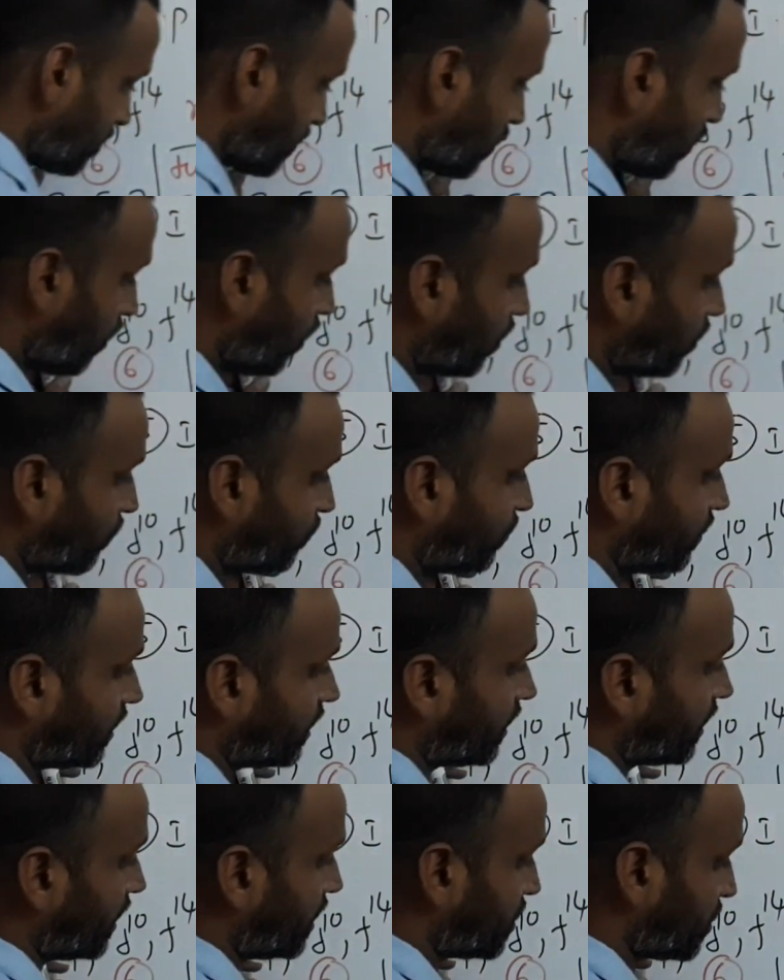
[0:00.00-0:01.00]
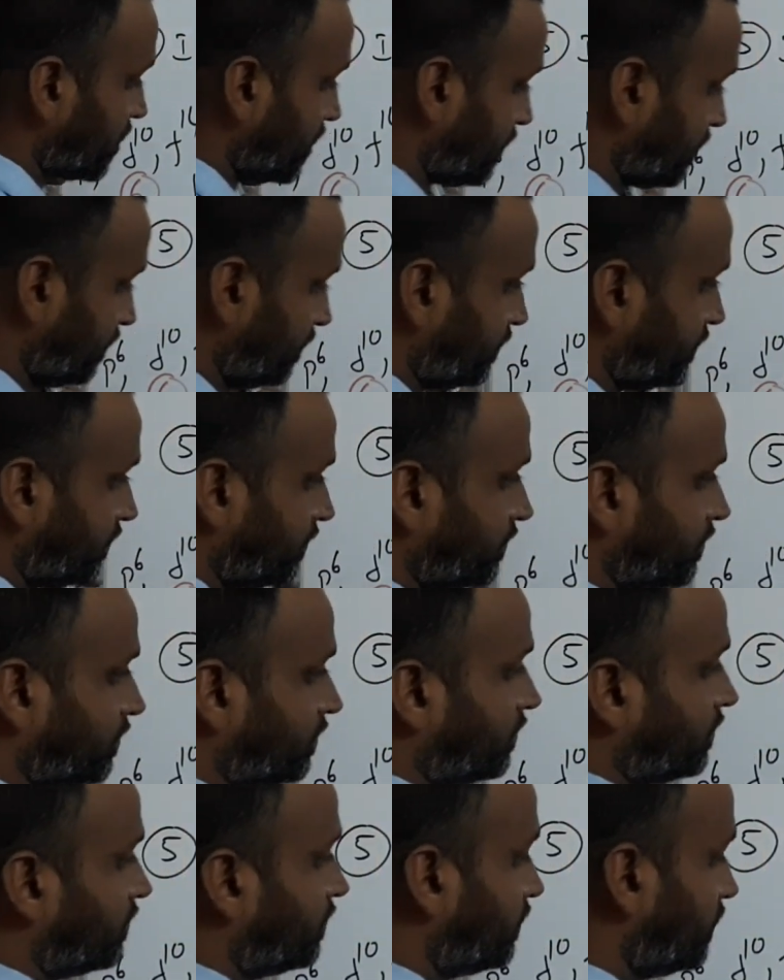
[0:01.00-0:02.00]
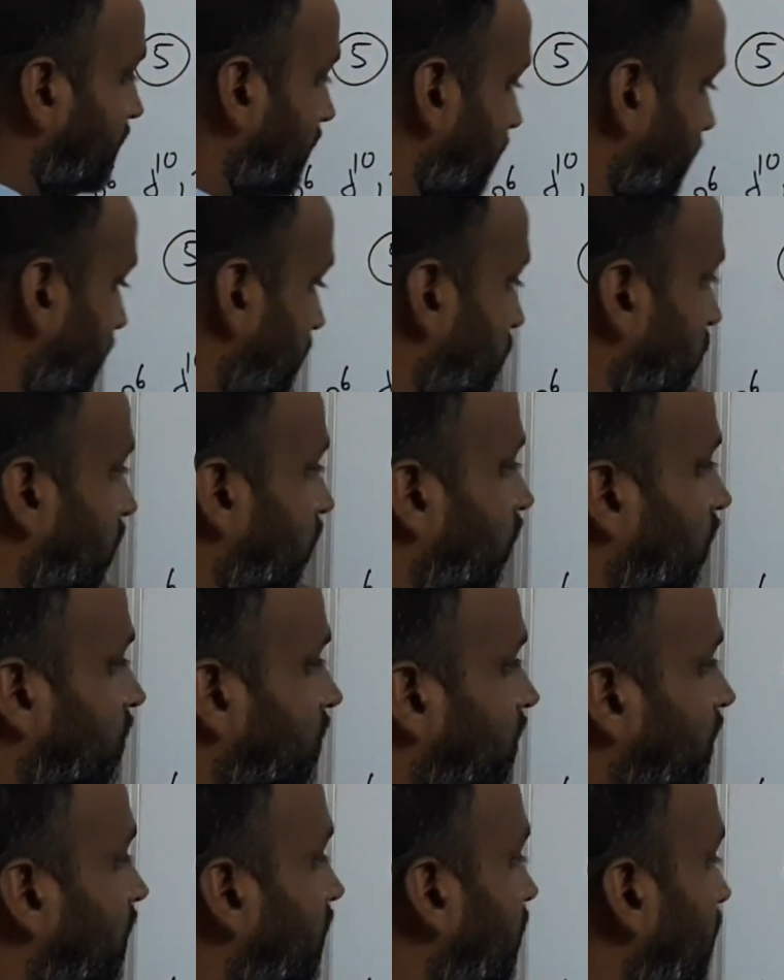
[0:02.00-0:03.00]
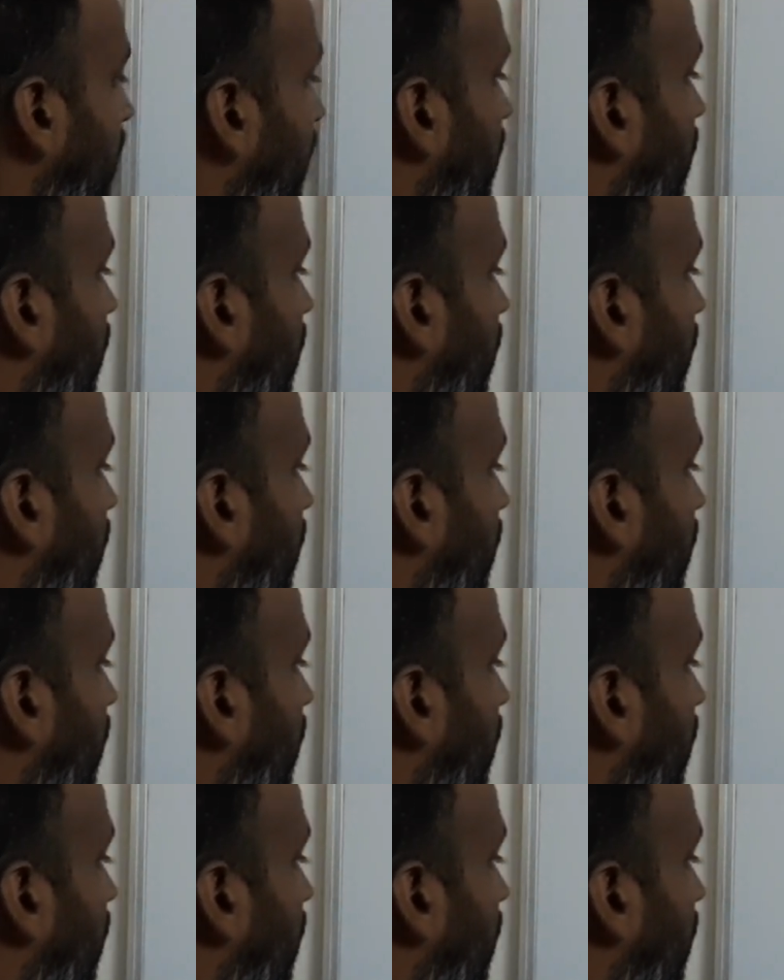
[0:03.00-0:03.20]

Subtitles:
configuration. Depends on what, sir?